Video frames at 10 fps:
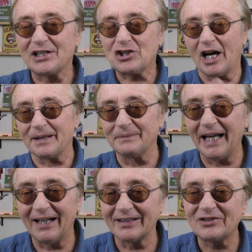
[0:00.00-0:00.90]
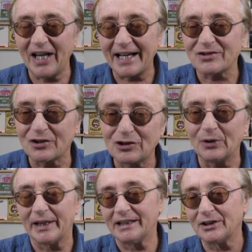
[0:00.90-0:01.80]
they shut him down in Texas,
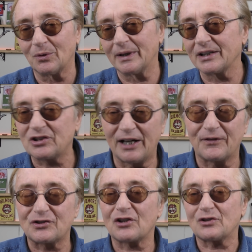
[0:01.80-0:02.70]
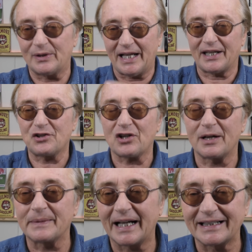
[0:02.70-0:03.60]
too. They did the one in San Francisco, and now they
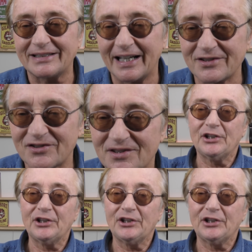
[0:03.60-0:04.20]
shut him down in Texas.